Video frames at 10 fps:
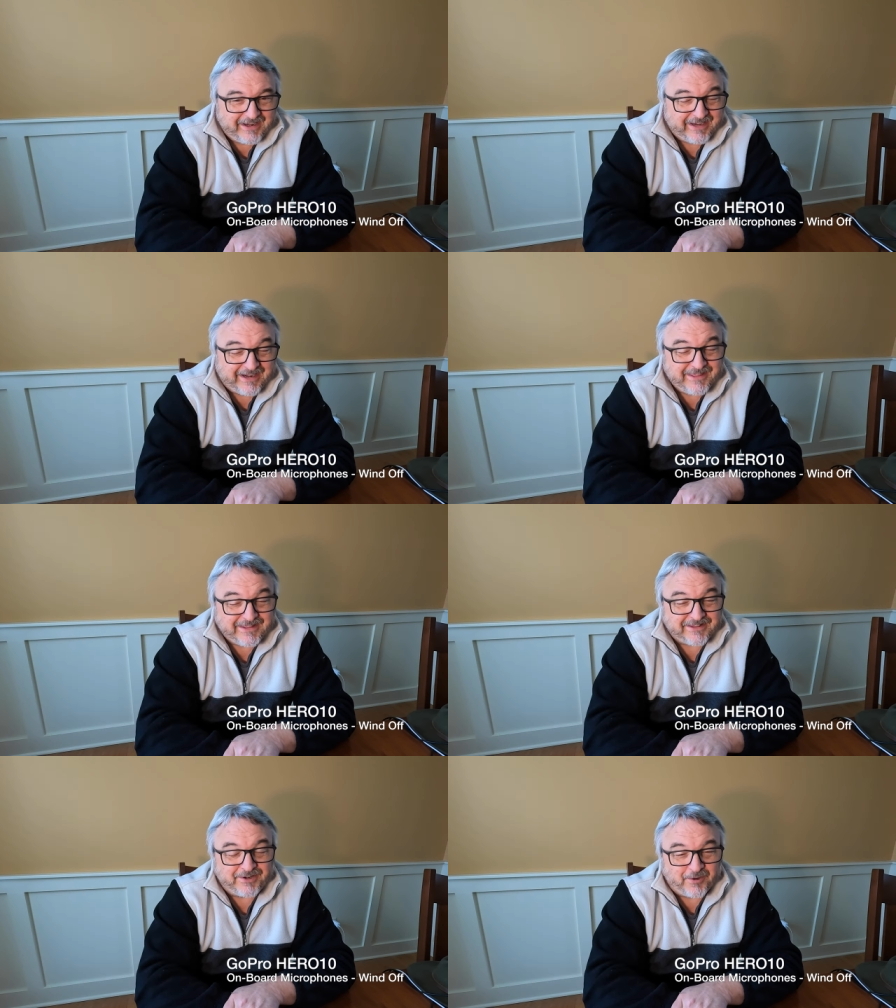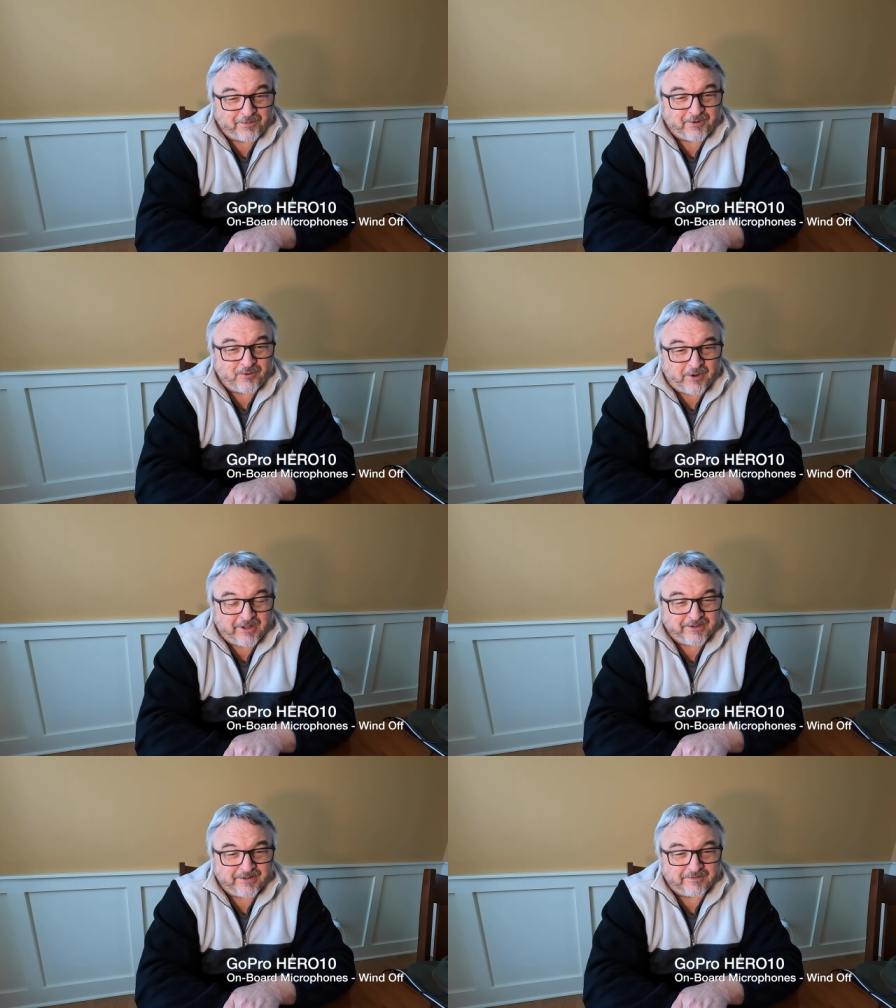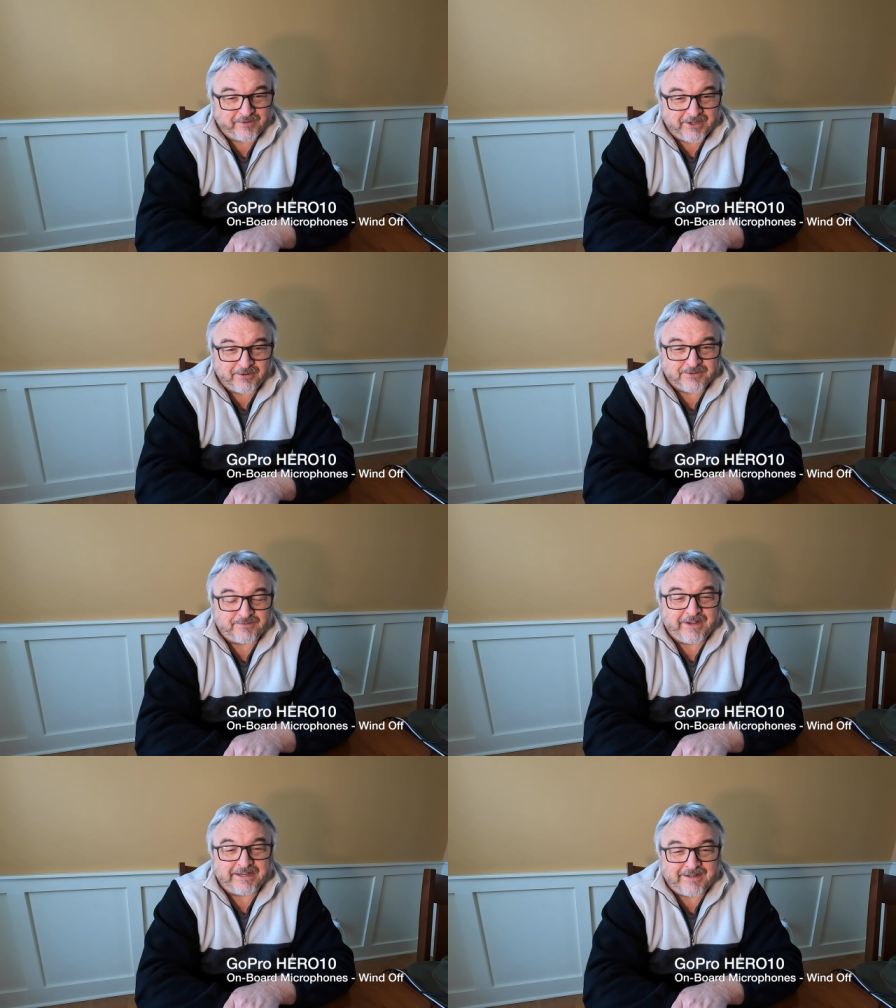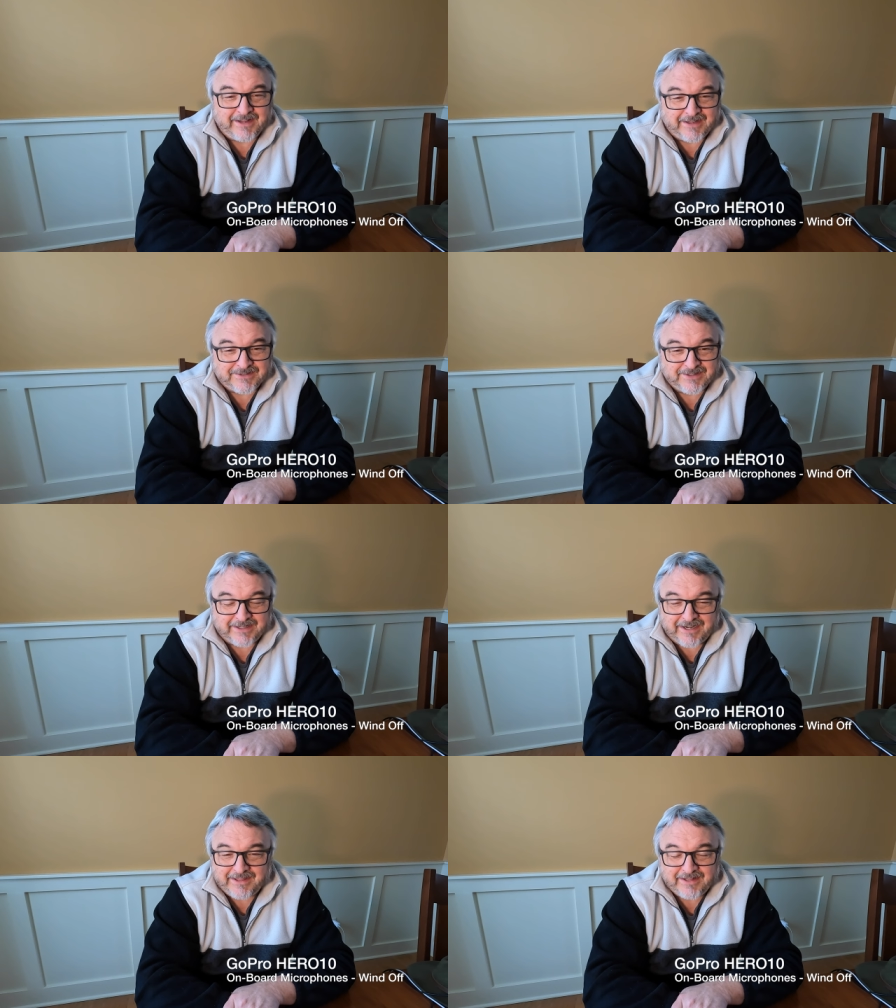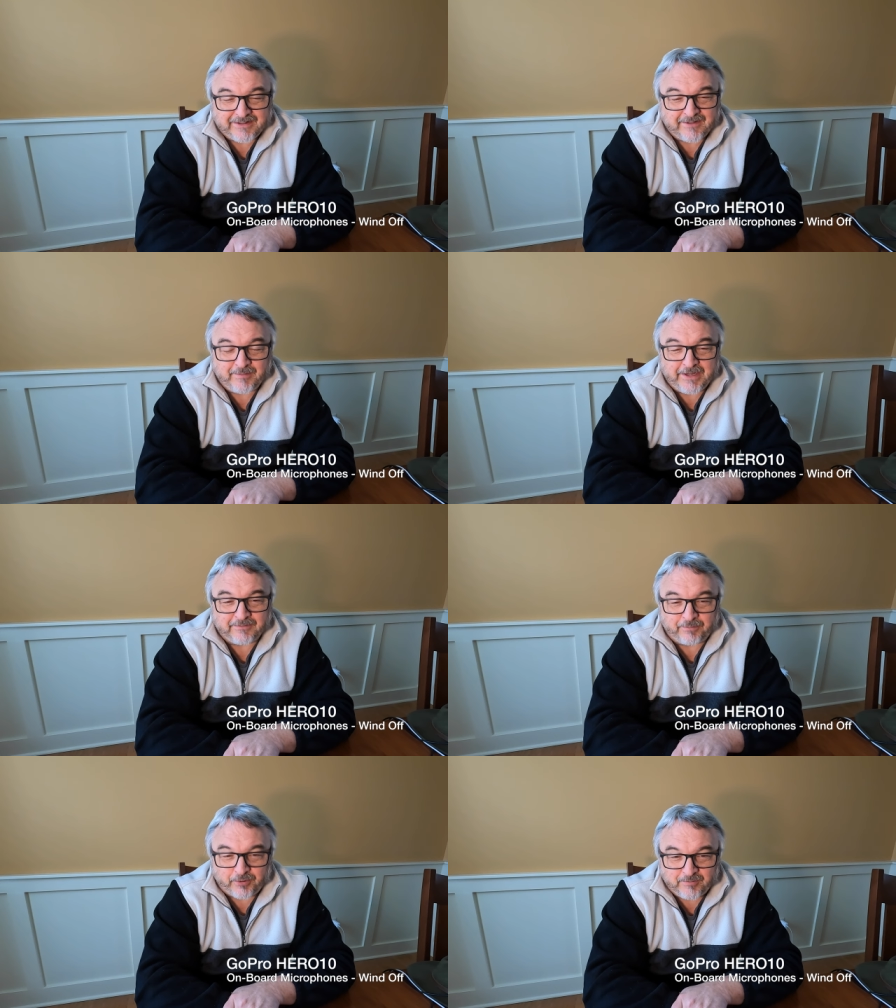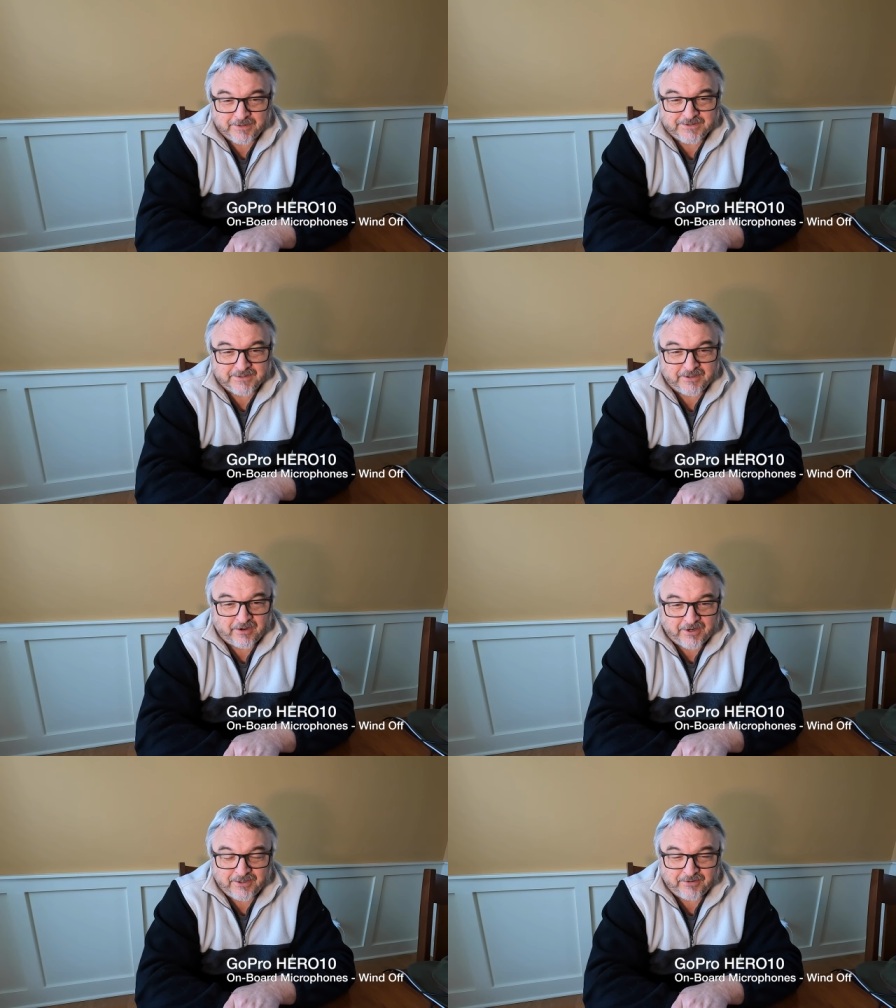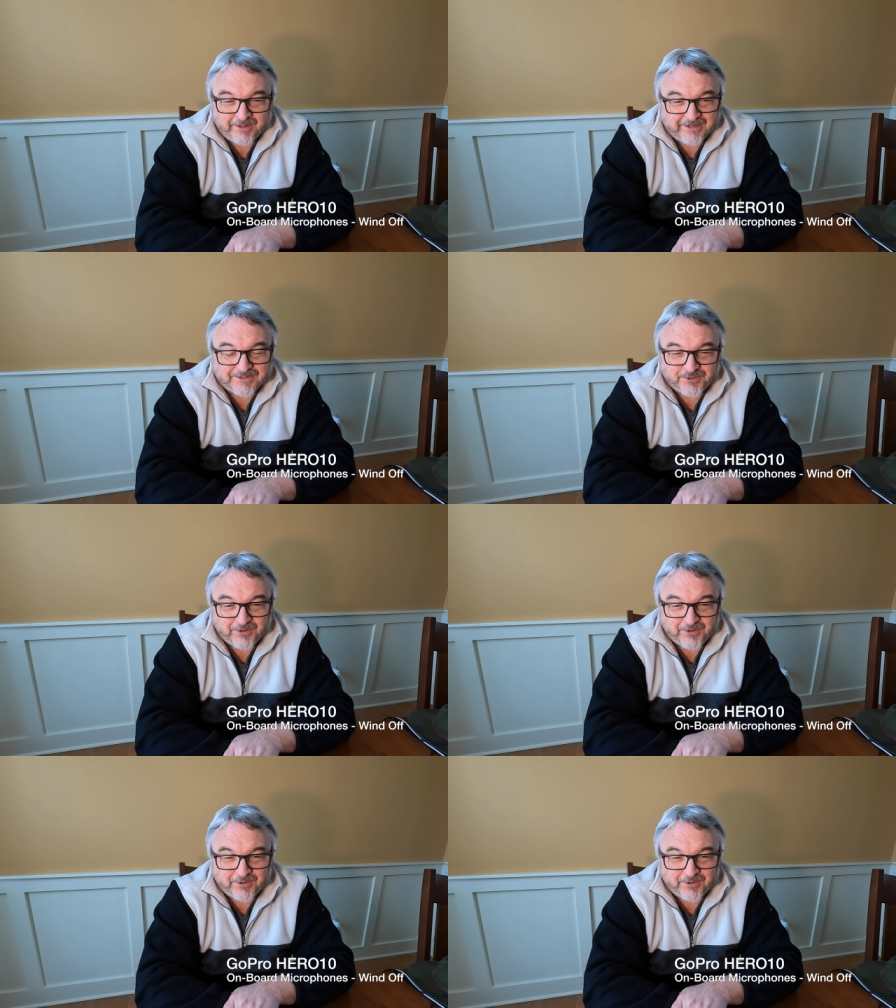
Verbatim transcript: And I think the GoPro quality of the video is fantastic, and I think they've made improvements in the audio that it's